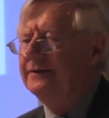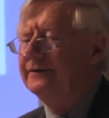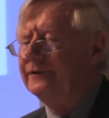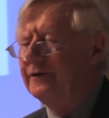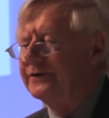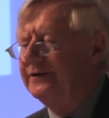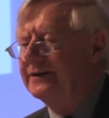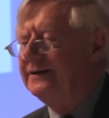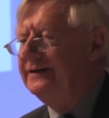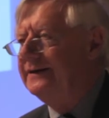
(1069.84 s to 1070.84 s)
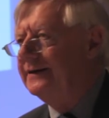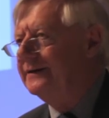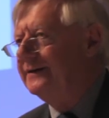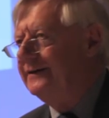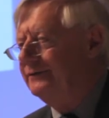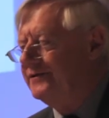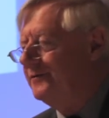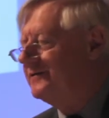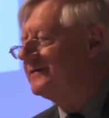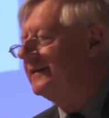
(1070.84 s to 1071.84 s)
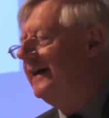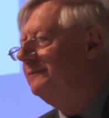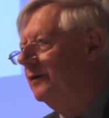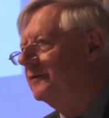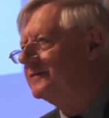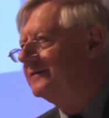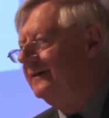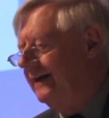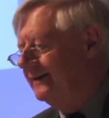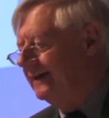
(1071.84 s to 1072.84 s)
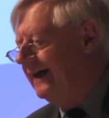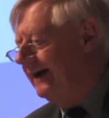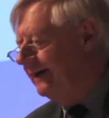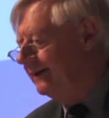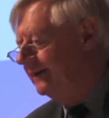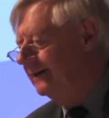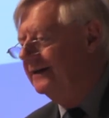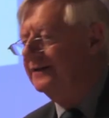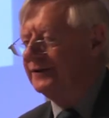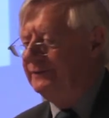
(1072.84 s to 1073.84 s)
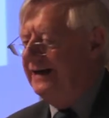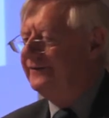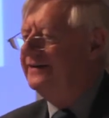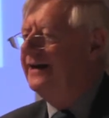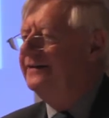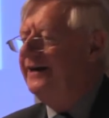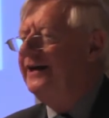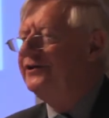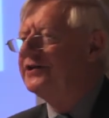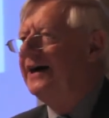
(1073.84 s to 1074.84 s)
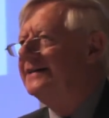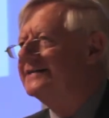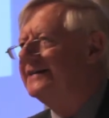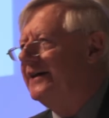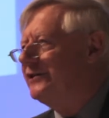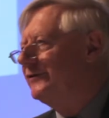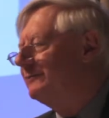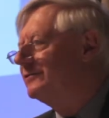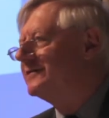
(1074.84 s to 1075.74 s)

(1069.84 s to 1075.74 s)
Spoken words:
Unfortunately, it was used as a gatepost and decayed, but we have an inch-high sketch of it